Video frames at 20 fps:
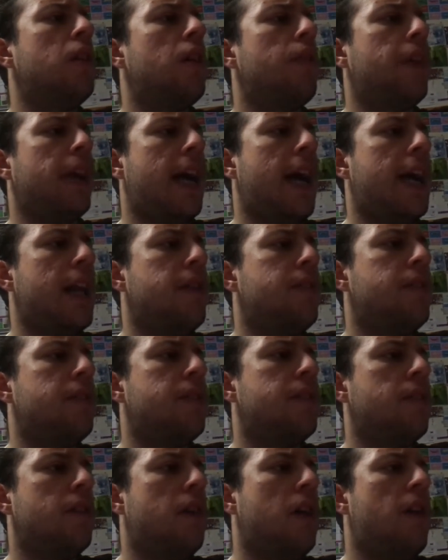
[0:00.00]
think Hannah's
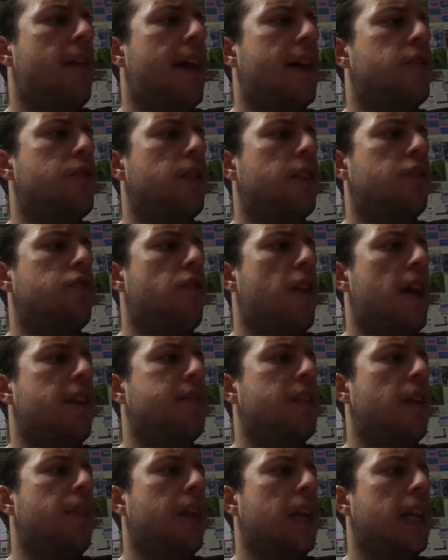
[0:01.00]
is to her actual address
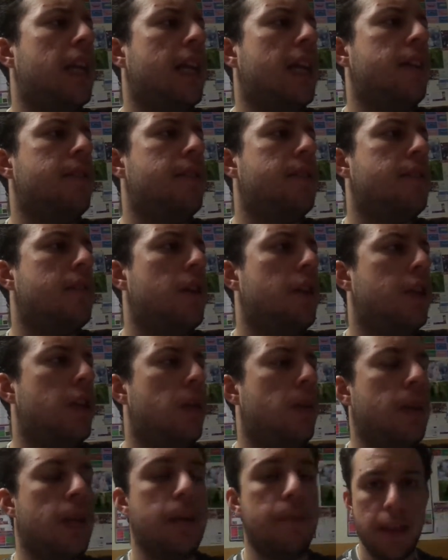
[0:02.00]
and I think Nikki's is to her
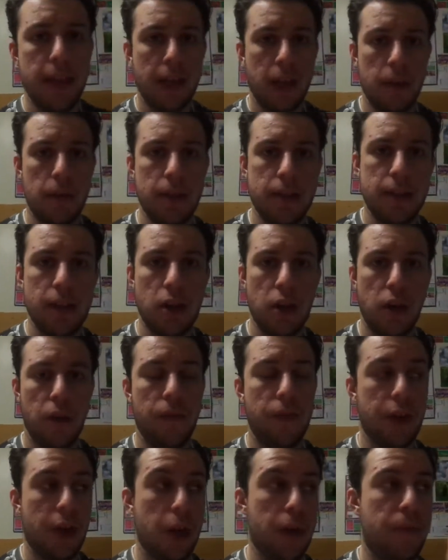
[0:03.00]
uni. They're going to be sent
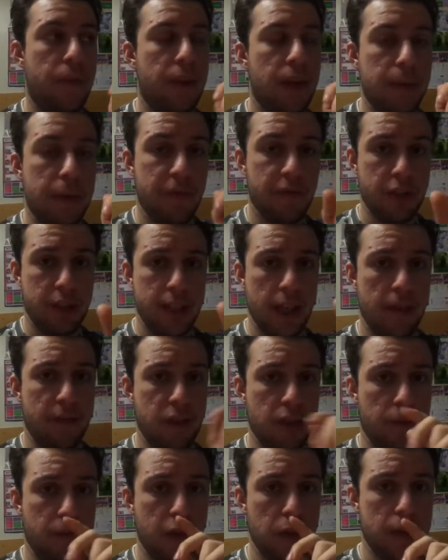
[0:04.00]
off and hopefully received
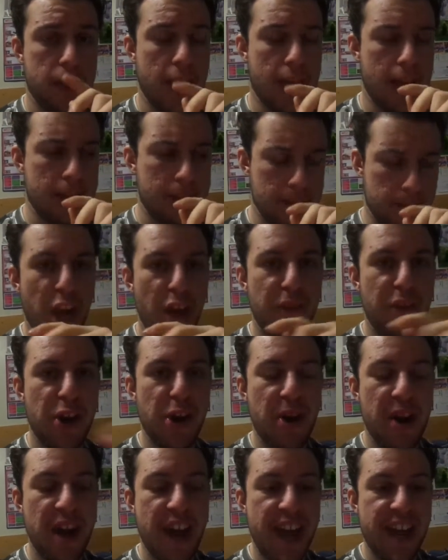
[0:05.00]
in a few days. Love how
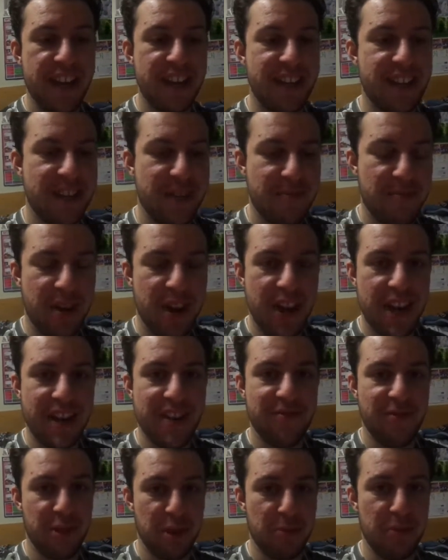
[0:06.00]
I ended my
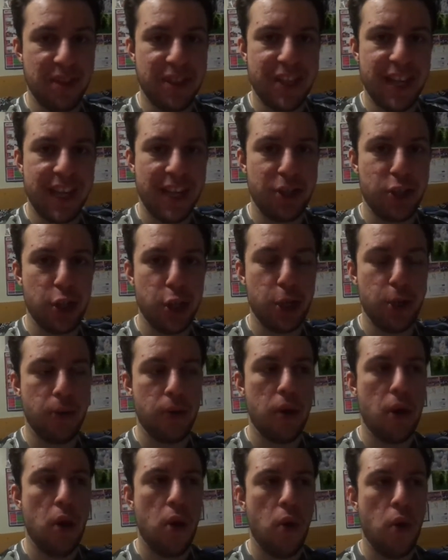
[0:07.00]
Vlogmas Day 2
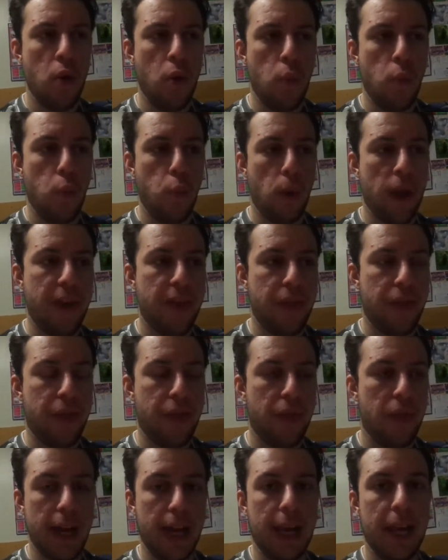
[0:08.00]

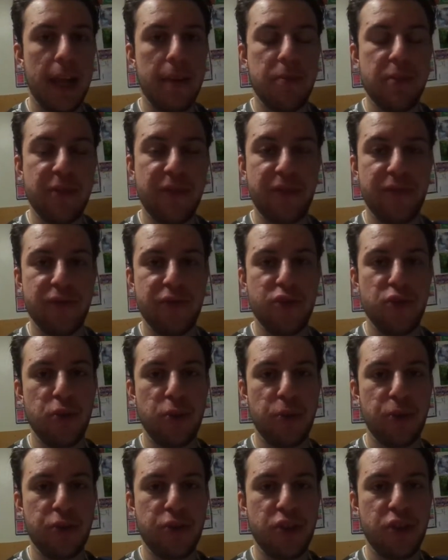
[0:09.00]
with a clip of
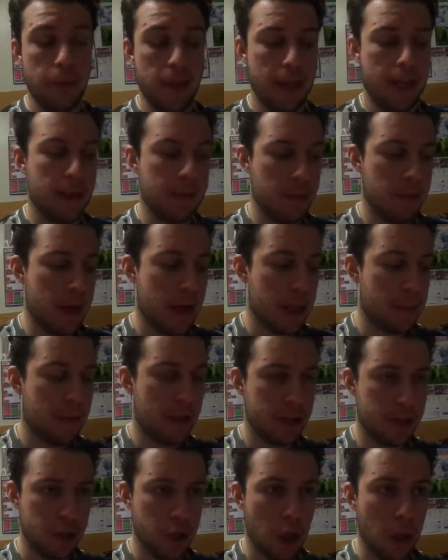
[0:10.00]
George. Me and Libby met at the
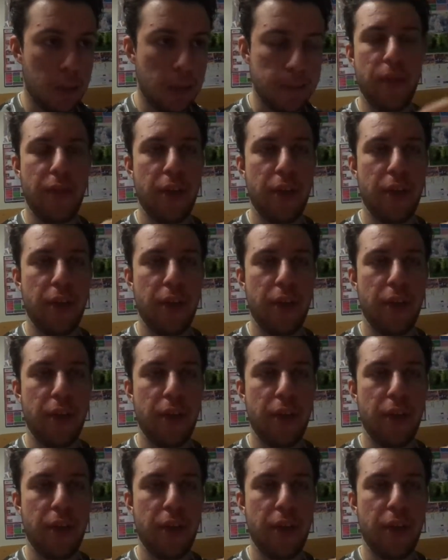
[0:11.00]
bus stop.